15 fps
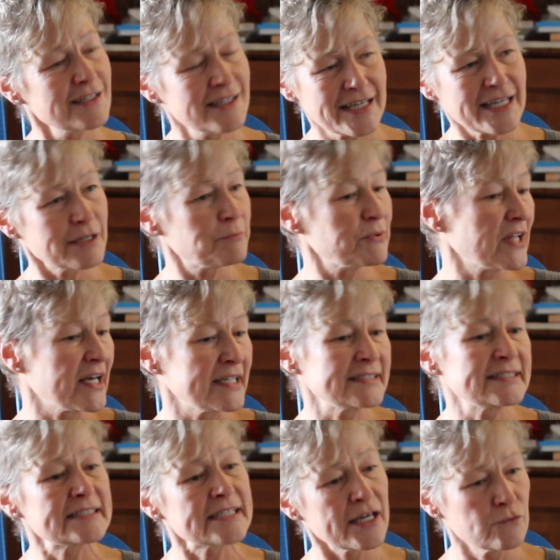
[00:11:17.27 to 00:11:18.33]
get a
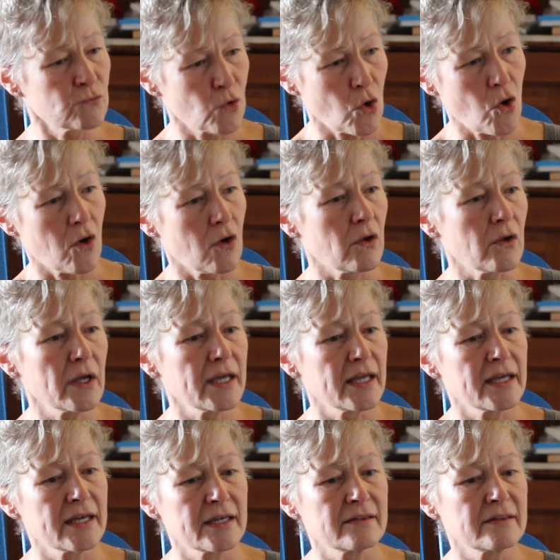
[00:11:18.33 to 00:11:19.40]
place, enroll
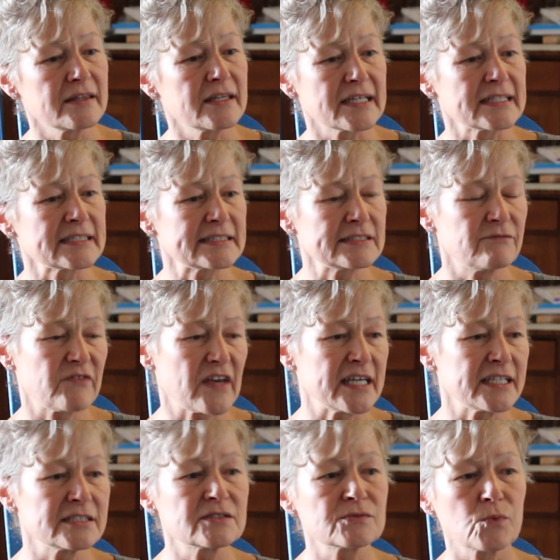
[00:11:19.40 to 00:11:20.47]
in this
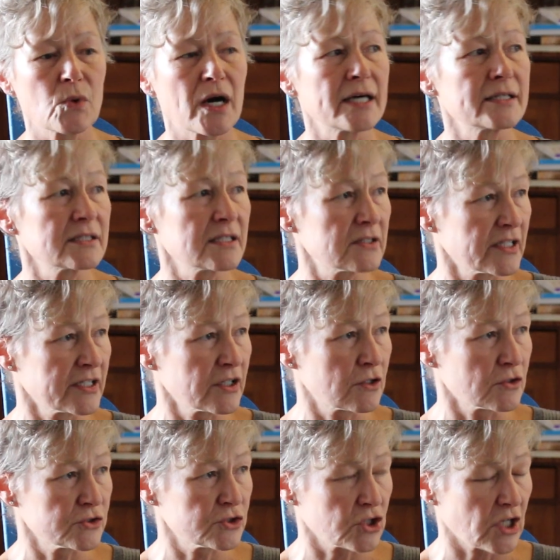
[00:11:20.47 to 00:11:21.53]
phase 1
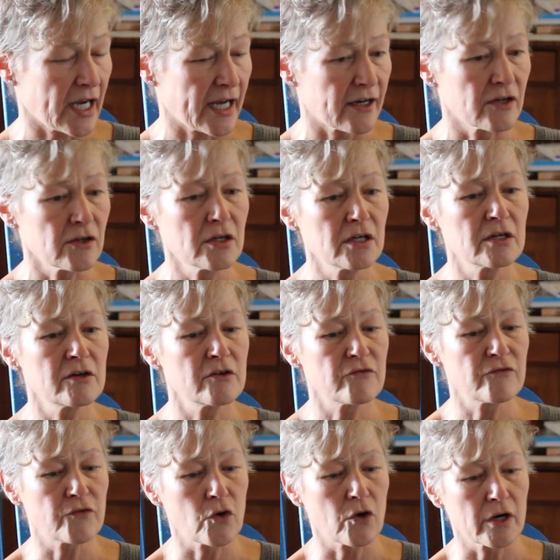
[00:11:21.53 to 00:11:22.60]
clinical trial
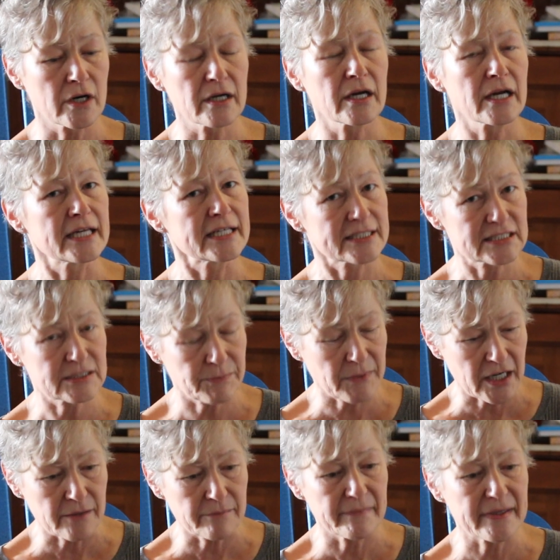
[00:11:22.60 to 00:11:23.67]
for an
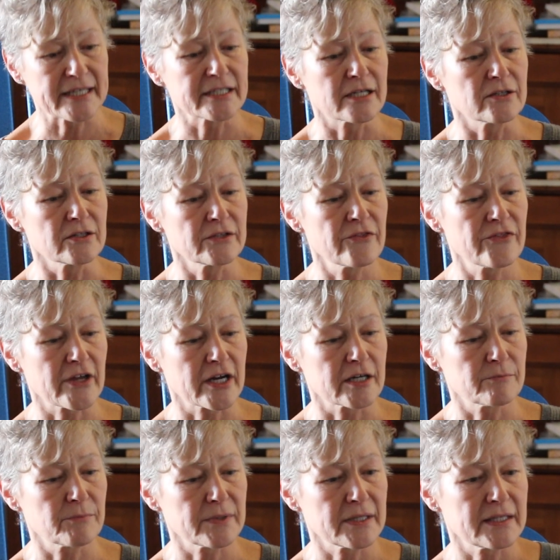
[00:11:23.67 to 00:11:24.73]
experimental
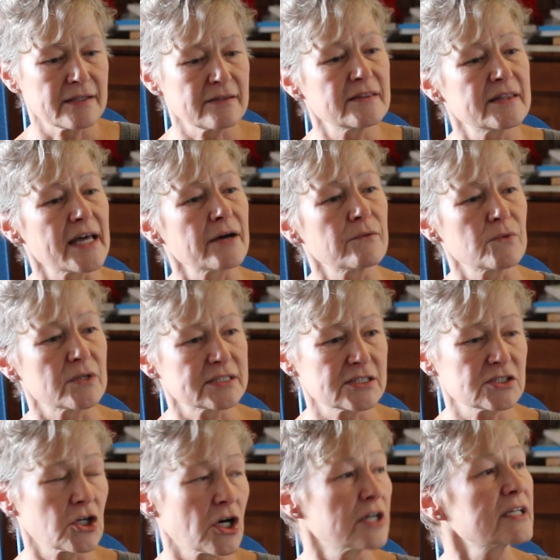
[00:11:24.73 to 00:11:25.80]
therapy that was
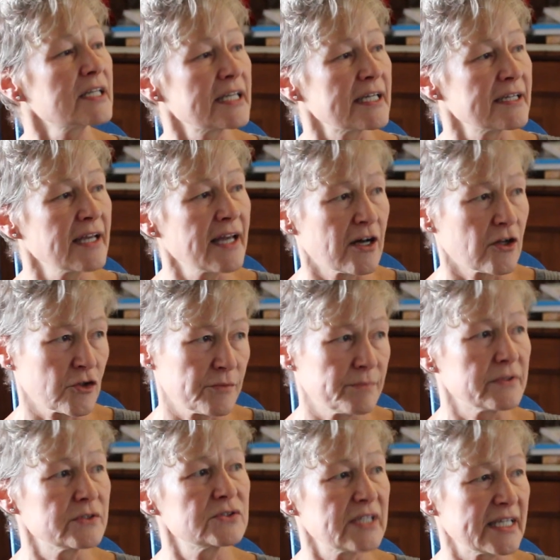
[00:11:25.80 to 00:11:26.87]
targeting Elk
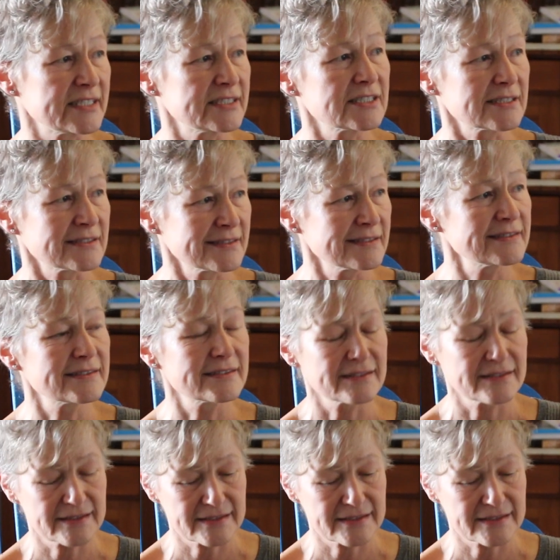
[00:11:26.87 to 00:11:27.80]
mutations.